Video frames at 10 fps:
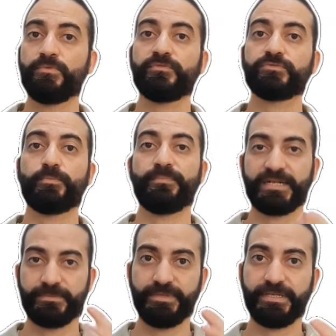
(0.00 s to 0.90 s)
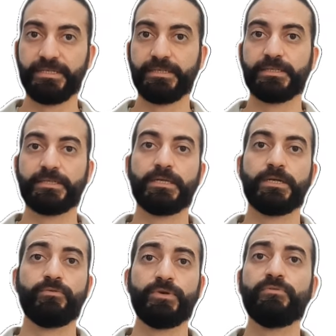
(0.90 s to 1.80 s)
we move to part B.
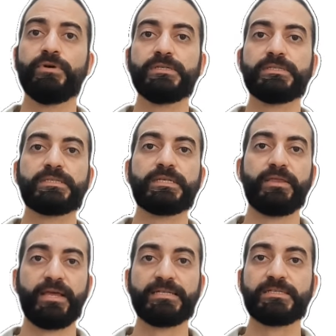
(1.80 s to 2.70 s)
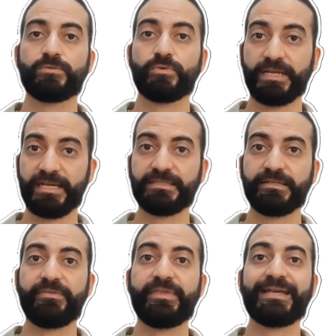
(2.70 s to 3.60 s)
He wants us to
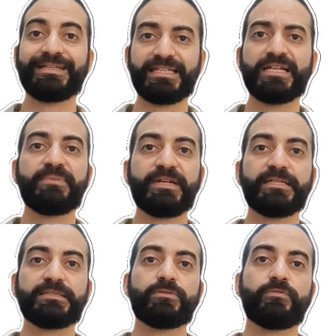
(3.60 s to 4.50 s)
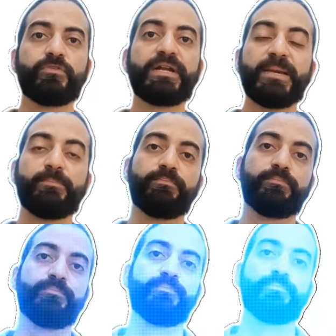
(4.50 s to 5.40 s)
get the determinant for M.
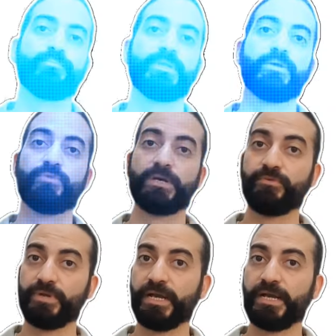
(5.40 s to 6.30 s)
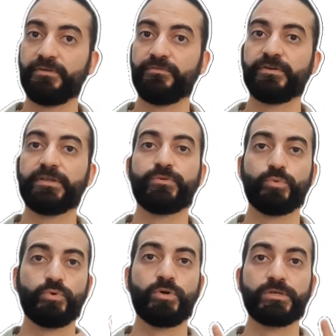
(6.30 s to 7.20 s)
When we have
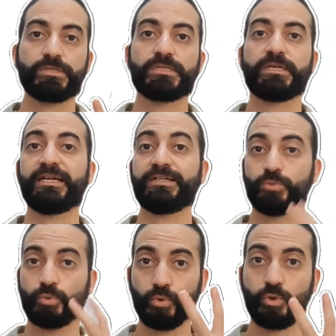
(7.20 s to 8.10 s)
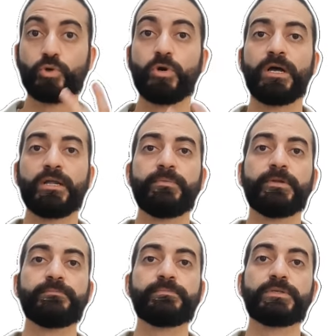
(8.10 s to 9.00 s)
two rows and two
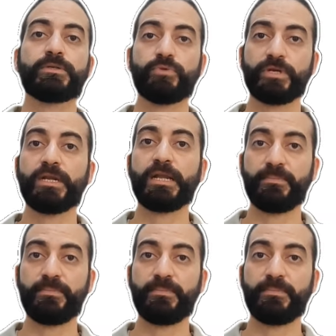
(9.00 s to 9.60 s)
columns, we can